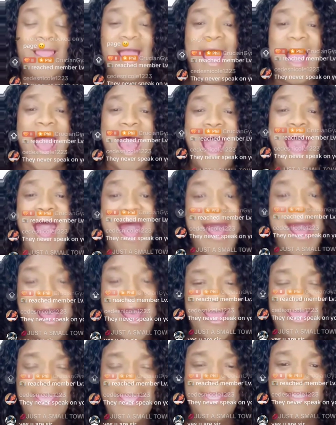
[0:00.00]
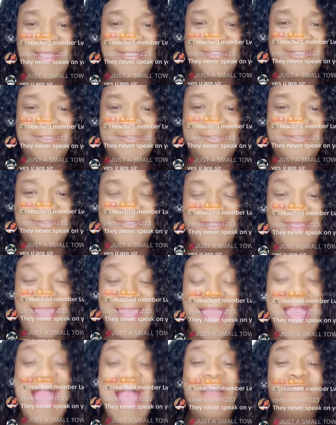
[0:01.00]
I
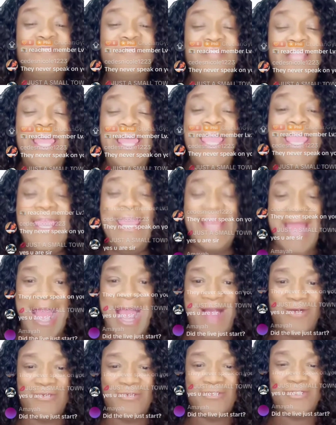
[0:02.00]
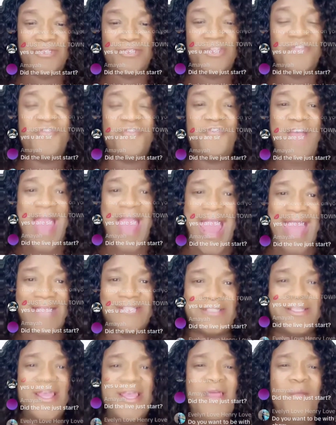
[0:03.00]
have laid out the facts,
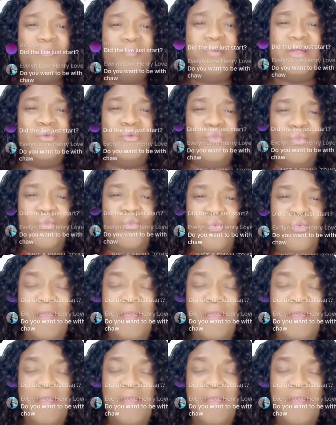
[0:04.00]
but what